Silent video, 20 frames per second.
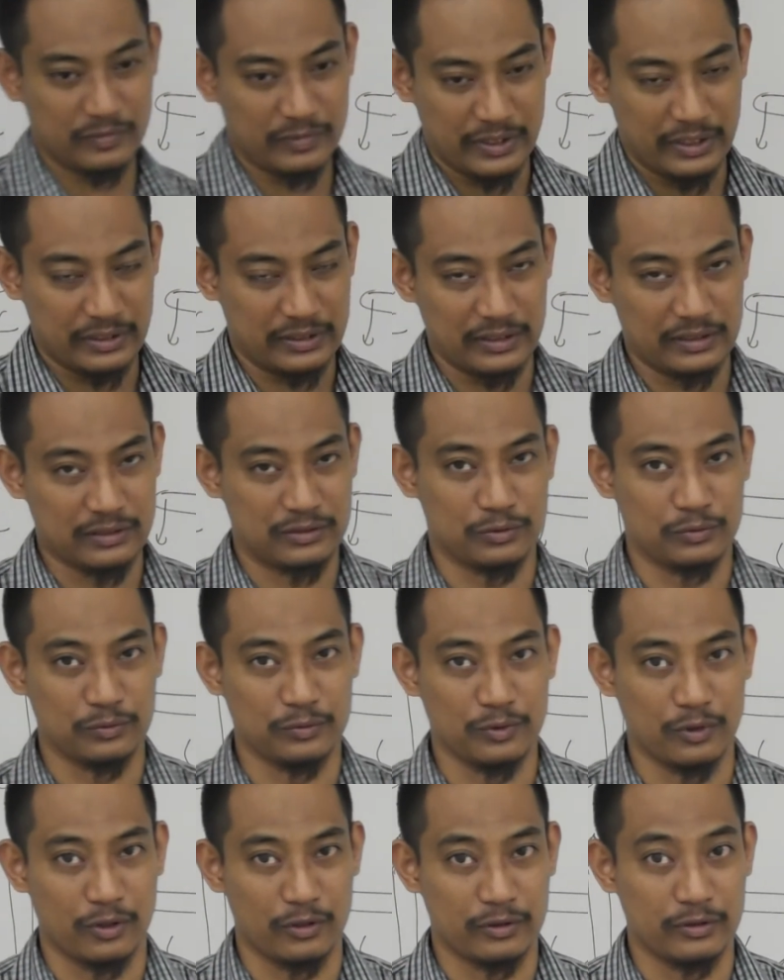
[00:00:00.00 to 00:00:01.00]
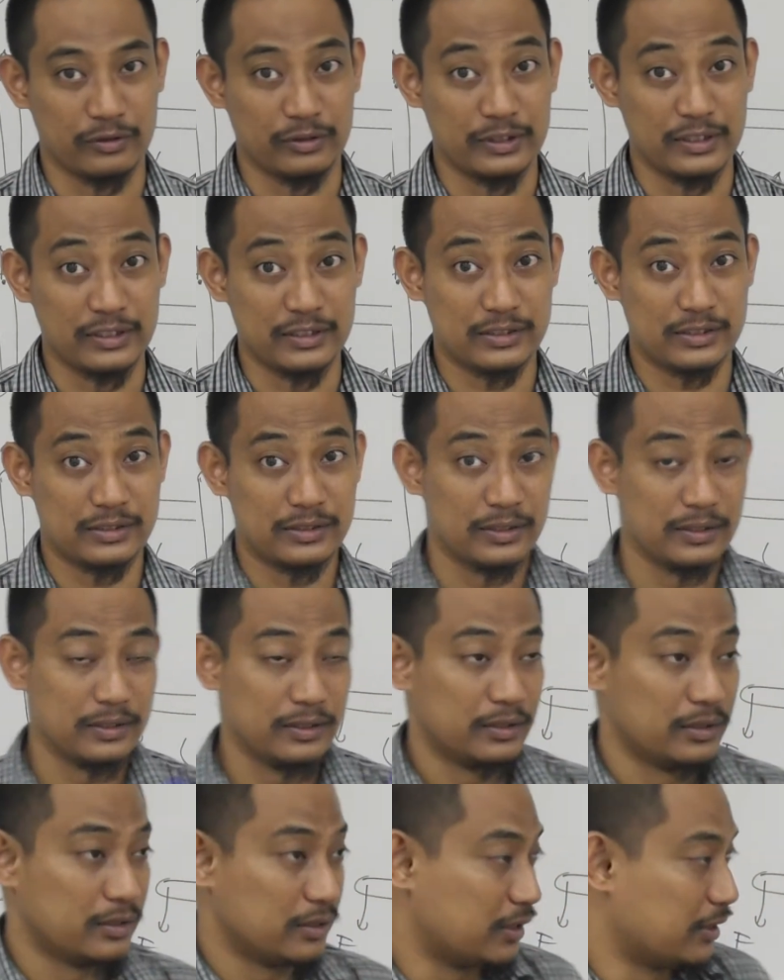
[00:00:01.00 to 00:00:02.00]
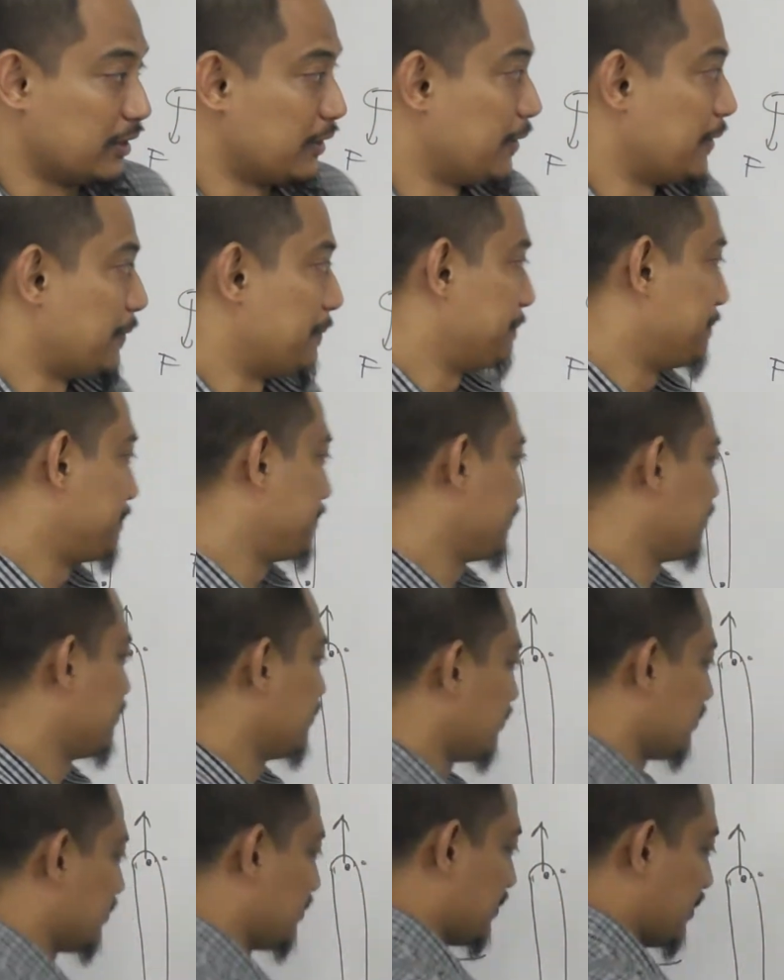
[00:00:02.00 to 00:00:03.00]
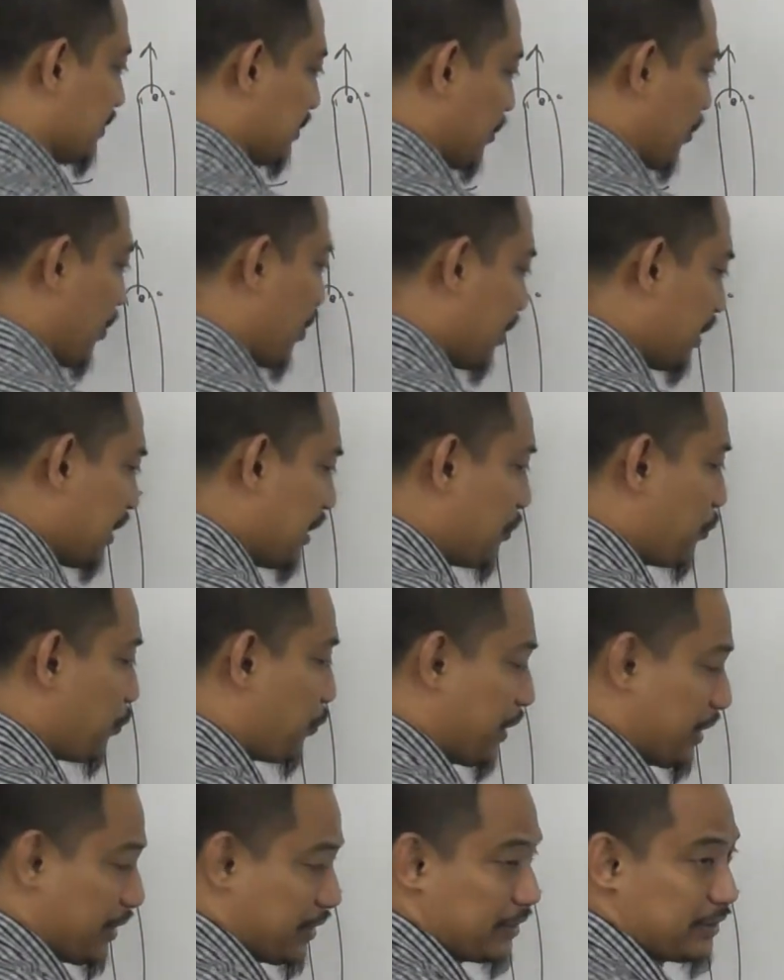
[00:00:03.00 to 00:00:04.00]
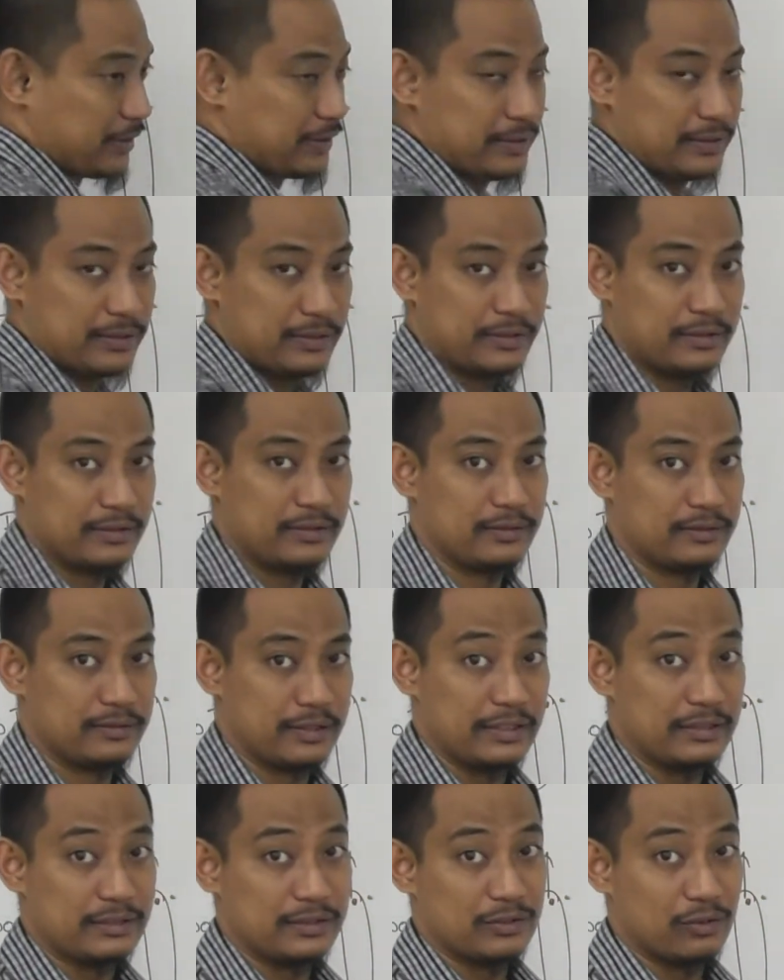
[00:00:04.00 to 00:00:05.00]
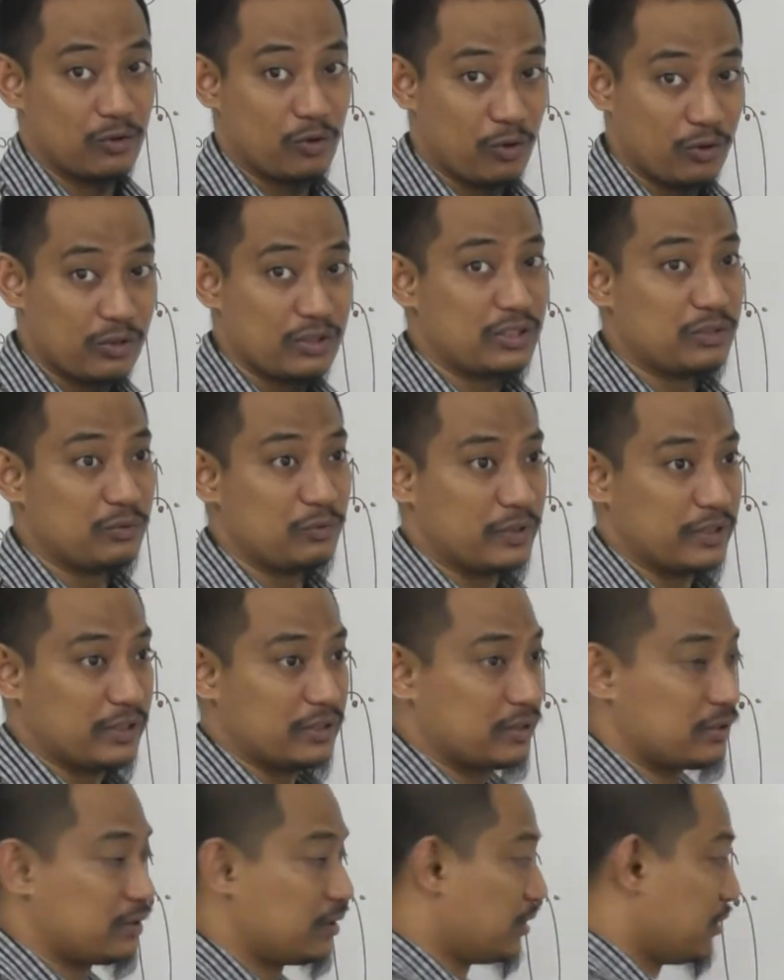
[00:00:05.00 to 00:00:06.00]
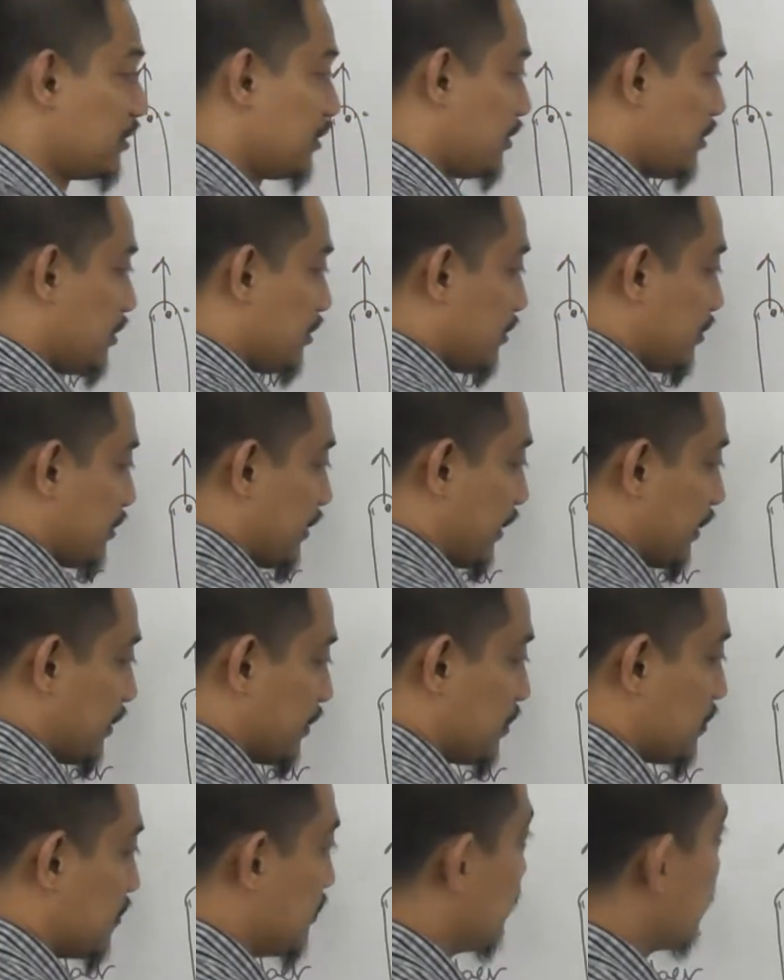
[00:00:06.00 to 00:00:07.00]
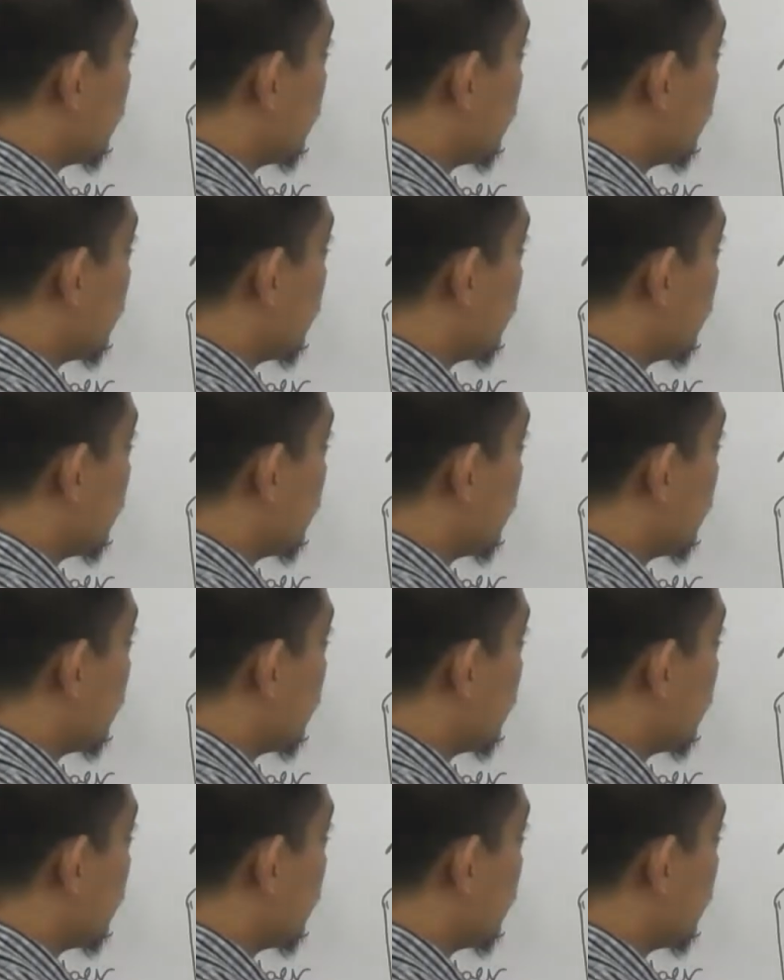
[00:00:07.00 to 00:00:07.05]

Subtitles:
getting too long on this, the only way, right? The only way that